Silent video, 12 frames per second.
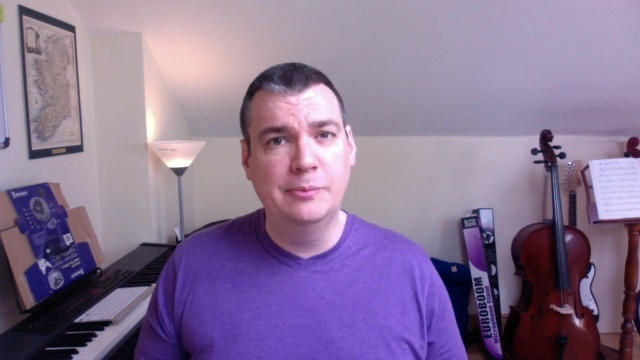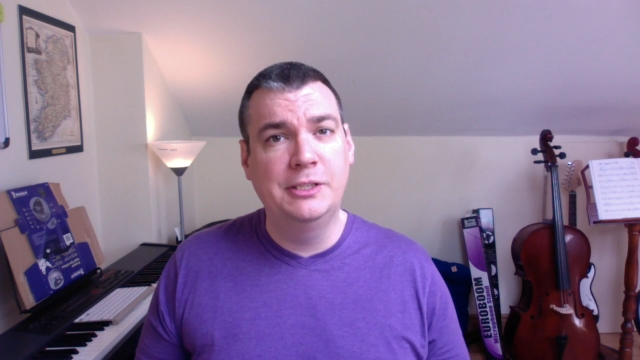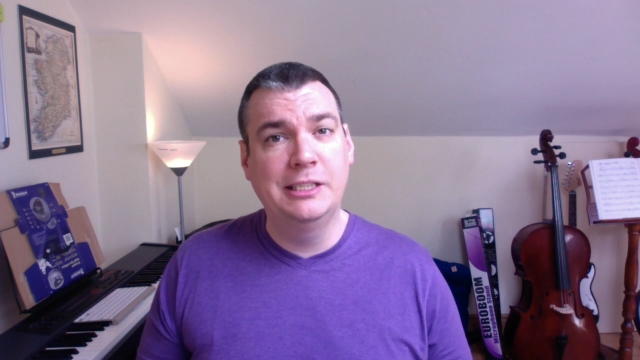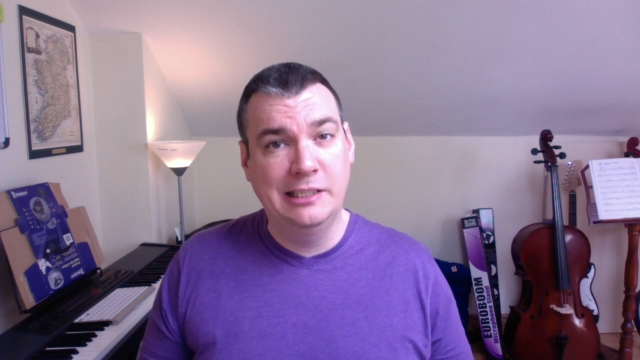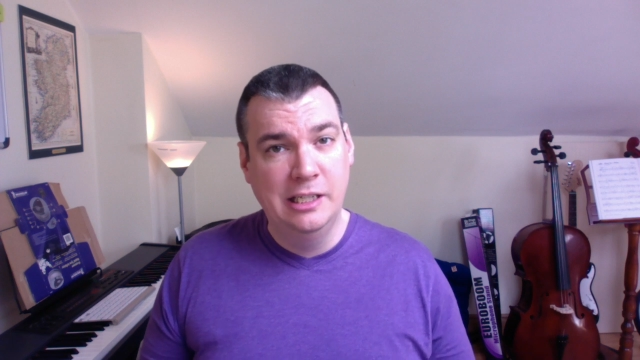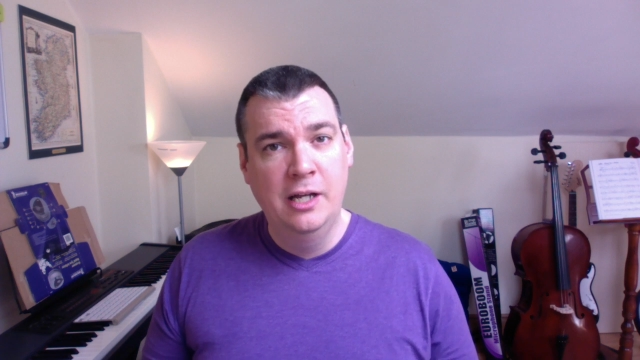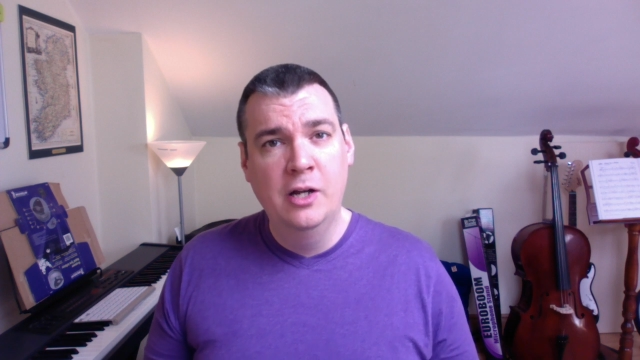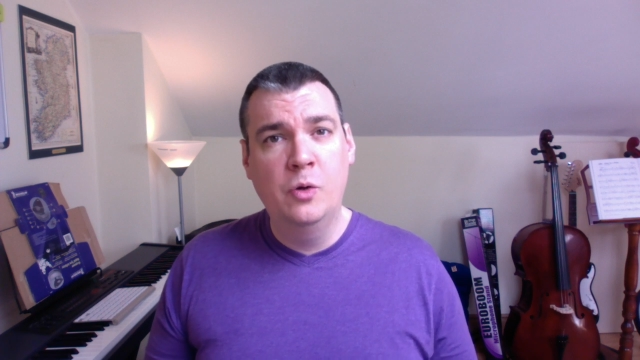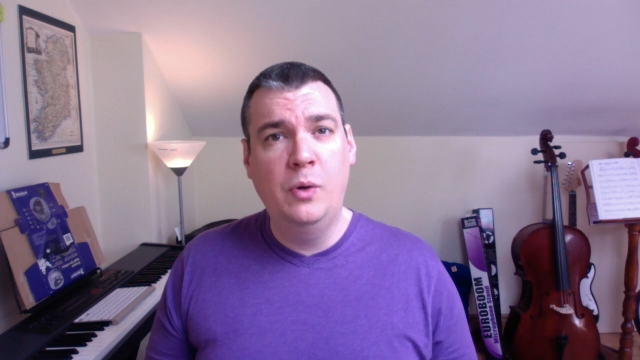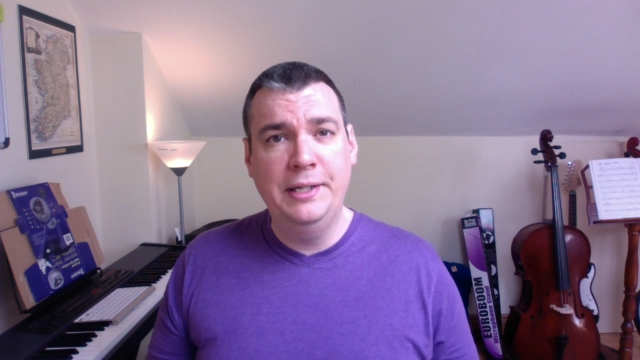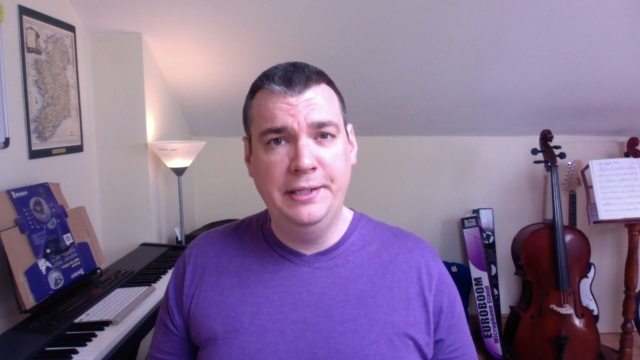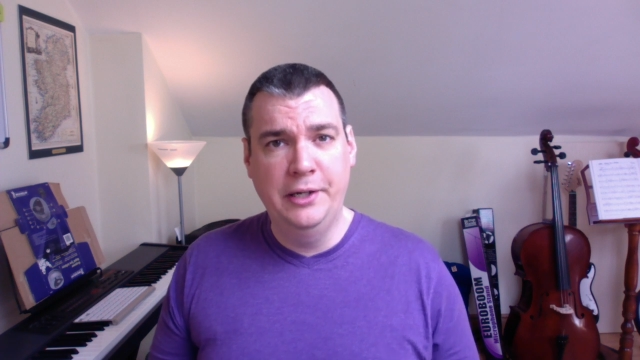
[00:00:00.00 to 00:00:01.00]
which is
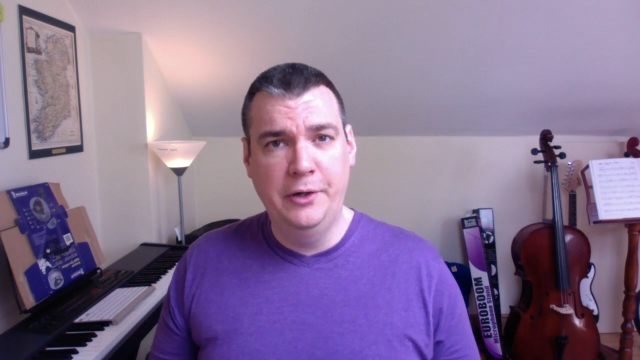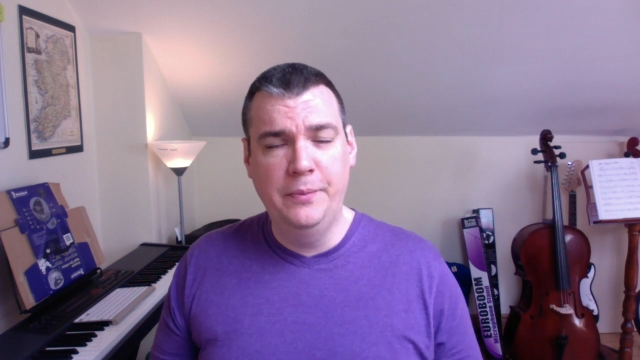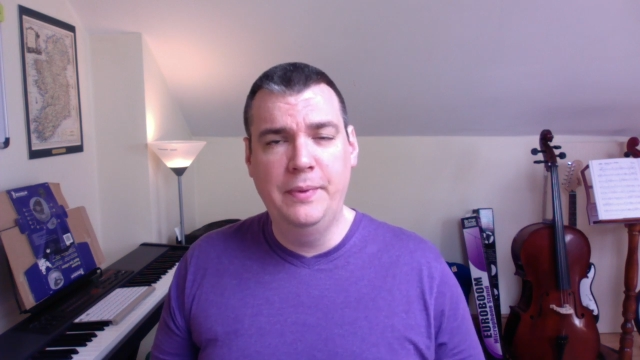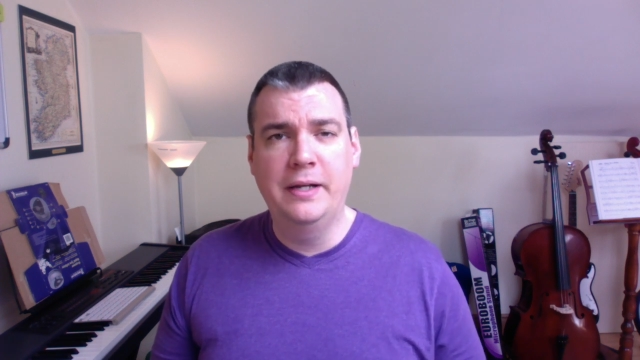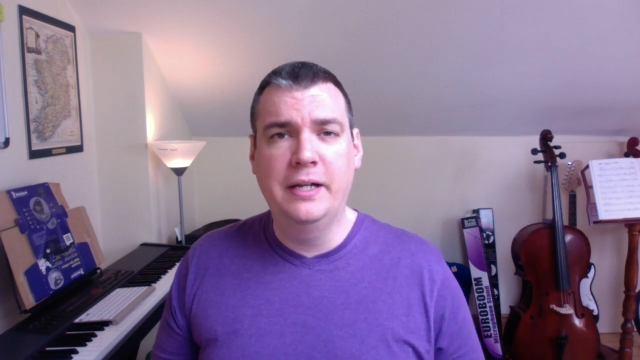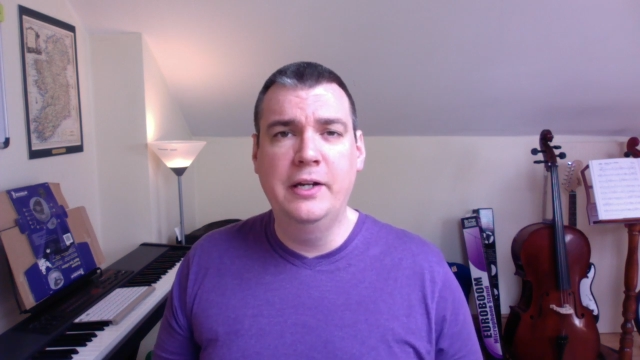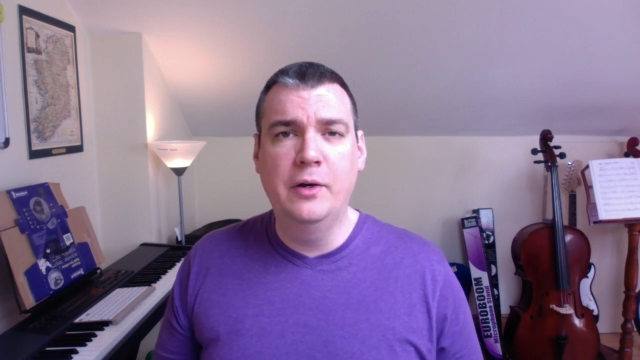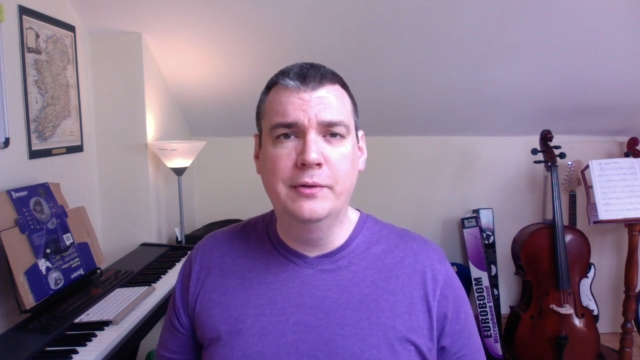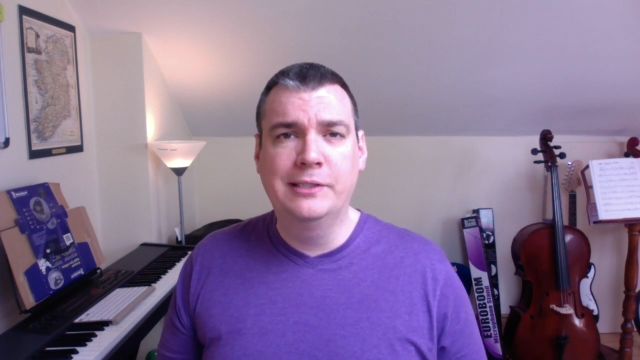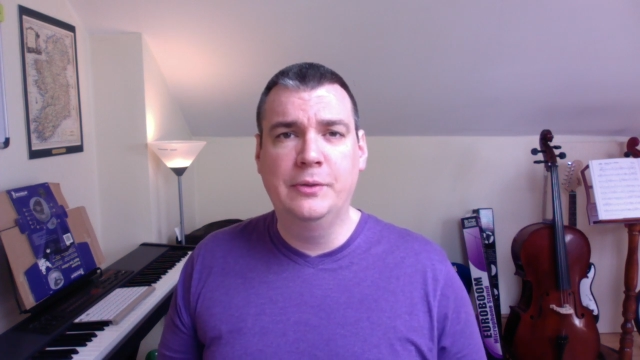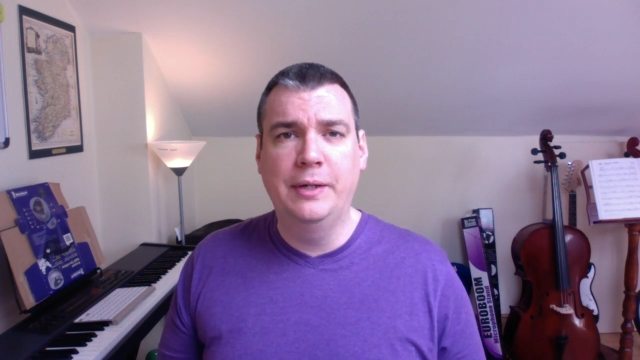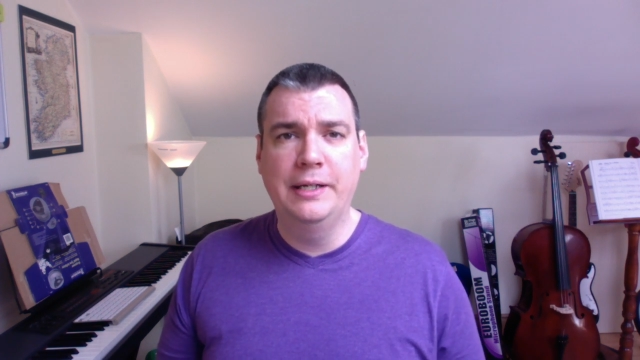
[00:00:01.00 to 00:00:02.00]
quite low, and I know
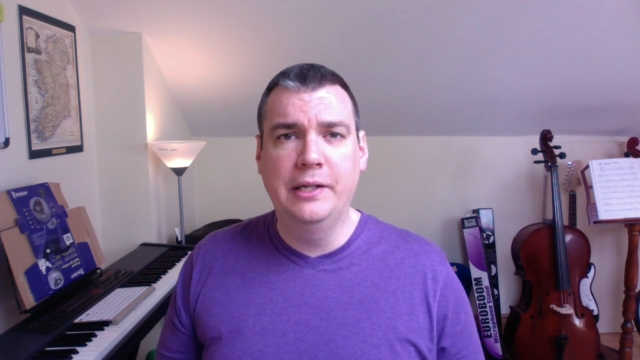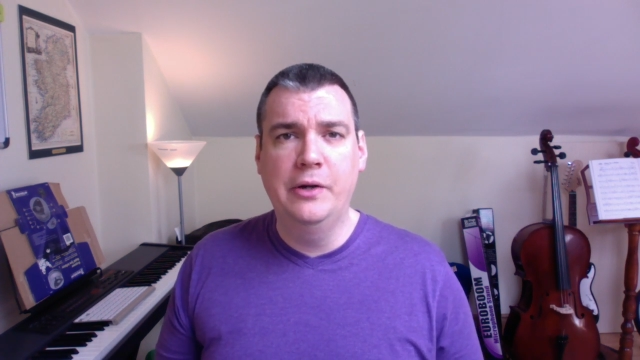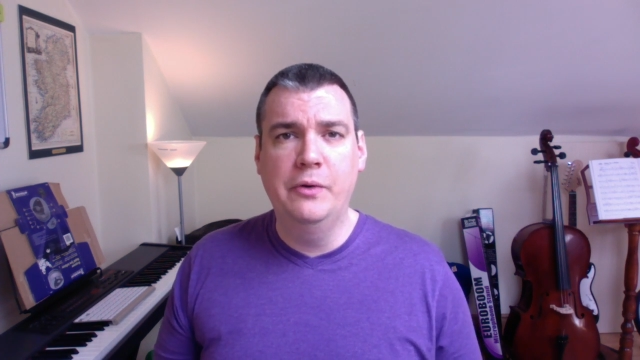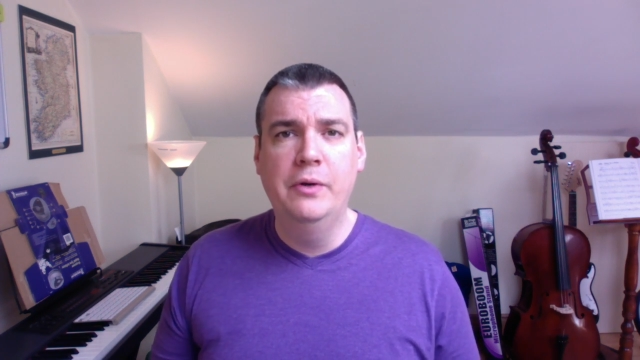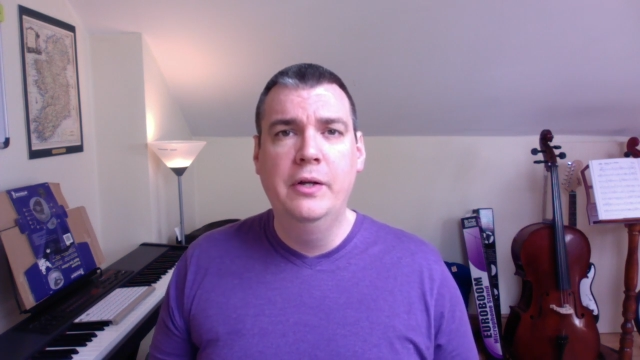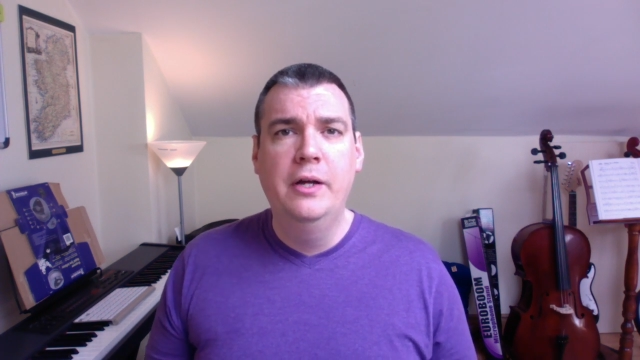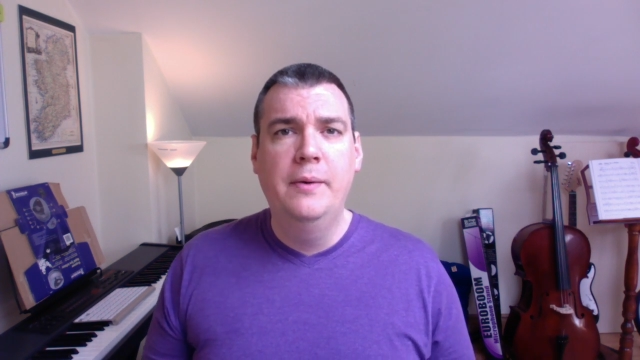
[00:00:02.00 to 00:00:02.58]
it's quite low.